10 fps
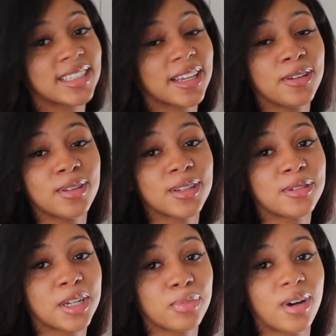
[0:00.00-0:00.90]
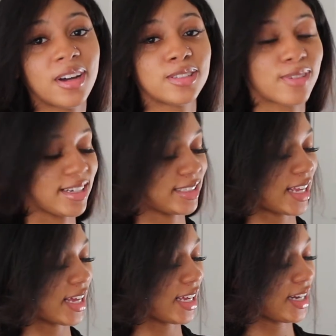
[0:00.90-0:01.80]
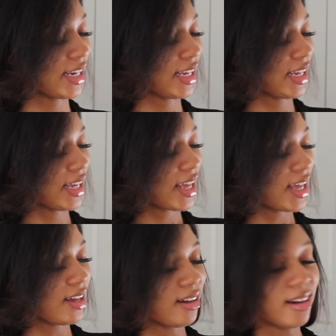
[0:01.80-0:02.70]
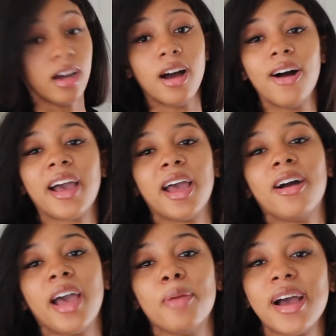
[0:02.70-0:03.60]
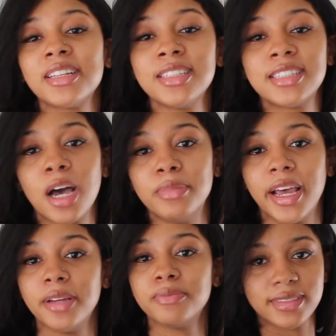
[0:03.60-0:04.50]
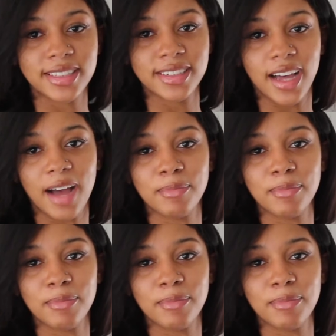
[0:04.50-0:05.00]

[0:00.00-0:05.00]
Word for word: He has a cute little dimple on his right side. Aww. Okay, okay, back to this update.